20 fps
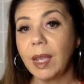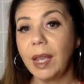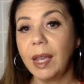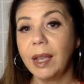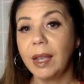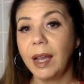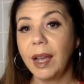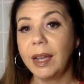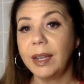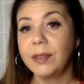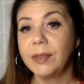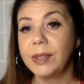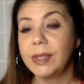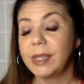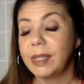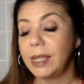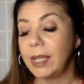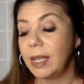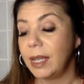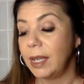and kind of
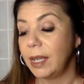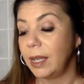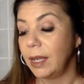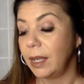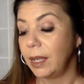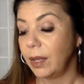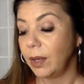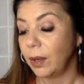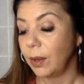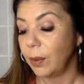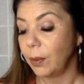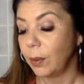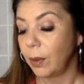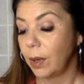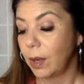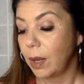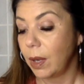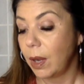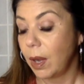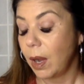see, you know,
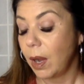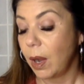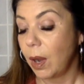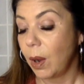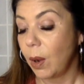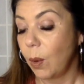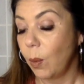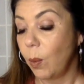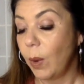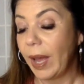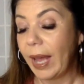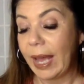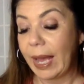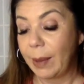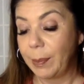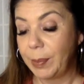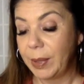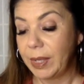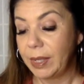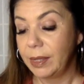what
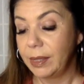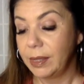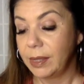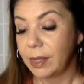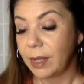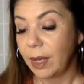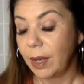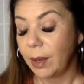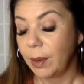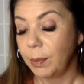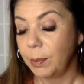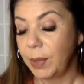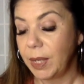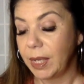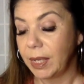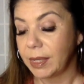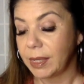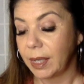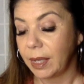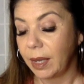happens,
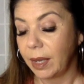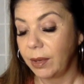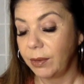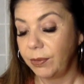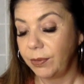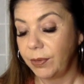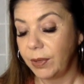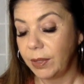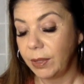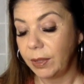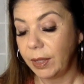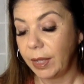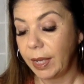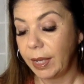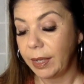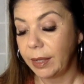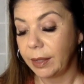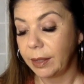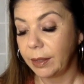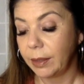because I kind of feel
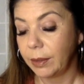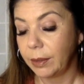like